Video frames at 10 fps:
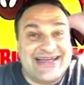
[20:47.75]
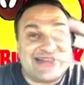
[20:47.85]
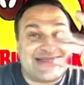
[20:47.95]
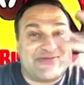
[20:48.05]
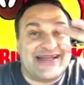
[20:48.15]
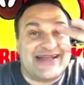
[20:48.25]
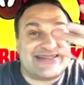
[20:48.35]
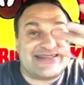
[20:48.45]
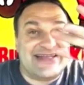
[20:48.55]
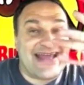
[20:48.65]
something
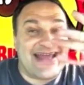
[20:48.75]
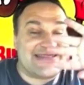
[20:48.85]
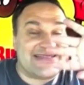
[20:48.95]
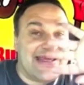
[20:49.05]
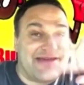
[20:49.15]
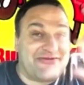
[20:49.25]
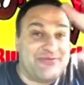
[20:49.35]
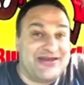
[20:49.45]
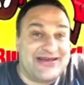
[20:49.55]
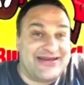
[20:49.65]
that's never
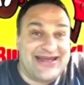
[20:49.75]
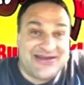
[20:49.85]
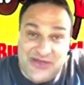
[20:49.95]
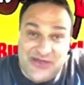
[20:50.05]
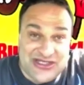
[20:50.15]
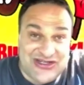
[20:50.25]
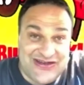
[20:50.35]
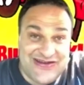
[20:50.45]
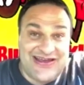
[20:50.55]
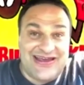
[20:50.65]
been done in
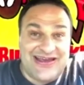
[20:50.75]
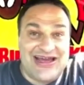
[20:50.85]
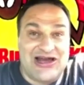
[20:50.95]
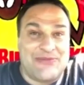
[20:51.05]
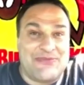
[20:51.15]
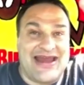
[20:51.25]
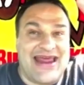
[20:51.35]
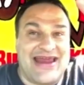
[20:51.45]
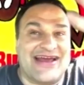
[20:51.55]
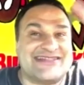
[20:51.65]
animation.
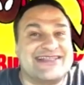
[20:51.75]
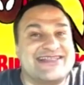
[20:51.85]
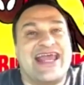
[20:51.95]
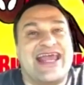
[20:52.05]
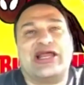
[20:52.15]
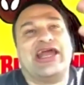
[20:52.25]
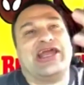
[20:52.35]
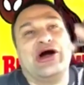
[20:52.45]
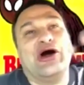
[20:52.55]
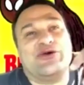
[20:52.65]
And not to say like,
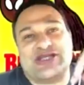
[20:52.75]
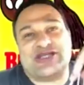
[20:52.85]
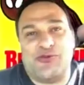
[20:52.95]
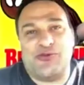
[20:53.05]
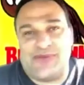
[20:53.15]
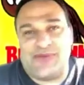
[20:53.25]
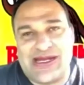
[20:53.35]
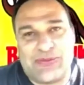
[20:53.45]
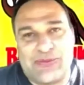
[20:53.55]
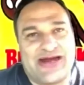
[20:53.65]
oh, it's a new
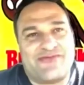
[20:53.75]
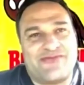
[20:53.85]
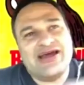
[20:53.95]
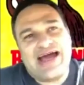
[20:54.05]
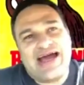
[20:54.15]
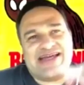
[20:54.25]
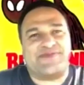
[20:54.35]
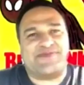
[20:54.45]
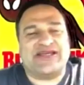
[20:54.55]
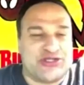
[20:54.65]
medium or whatever. I just
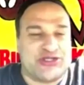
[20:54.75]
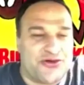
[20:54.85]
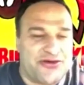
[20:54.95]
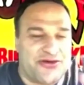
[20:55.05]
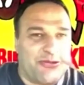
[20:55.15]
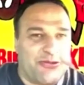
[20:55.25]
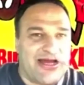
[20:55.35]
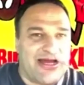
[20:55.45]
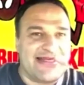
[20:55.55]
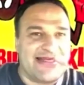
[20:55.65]
mean
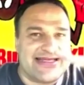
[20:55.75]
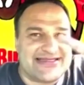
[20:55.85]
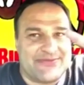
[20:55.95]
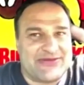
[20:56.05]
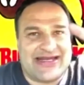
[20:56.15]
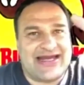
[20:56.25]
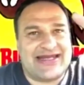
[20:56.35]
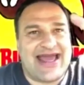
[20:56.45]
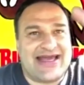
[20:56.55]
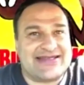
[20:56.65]
story-wise, it's something that
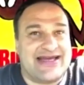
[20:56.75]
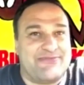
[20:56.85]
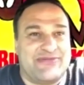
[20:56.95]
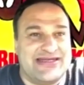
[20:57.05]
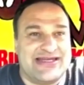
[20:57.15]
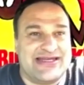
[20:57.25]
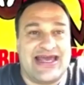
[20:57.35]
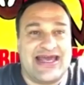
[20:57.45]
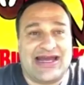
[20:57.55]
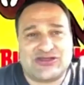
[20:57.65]
has not been done yet,
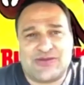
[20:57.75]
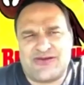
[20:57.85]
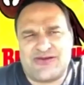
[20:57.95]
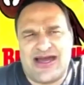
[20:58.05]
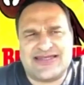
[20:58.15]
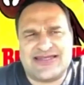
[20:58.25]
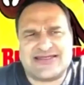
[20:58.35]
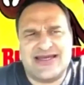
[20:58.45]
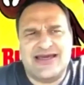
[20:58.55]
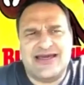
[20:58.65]
and I'm surprised
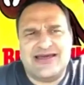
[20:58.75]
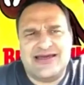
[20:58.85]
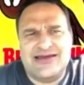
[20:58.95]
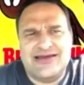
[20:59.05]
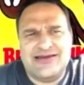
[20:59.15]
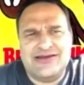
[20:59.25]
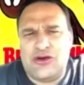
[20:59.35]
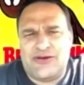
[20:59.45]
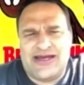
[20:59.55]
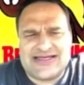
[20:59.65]
no
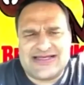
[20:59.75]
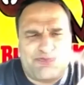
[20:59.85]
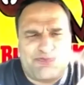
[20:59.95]
one has